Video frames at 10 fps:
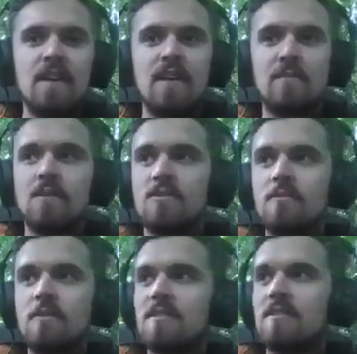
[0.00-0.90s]
And number
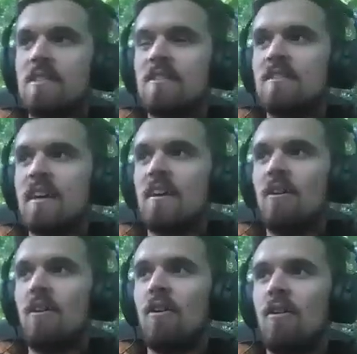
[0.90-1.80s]
two reason is that
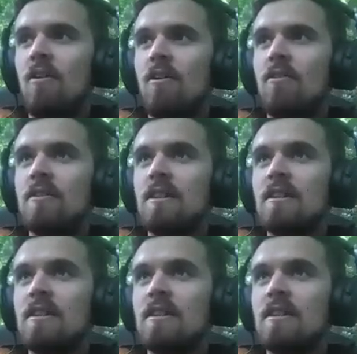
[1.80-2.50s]
all the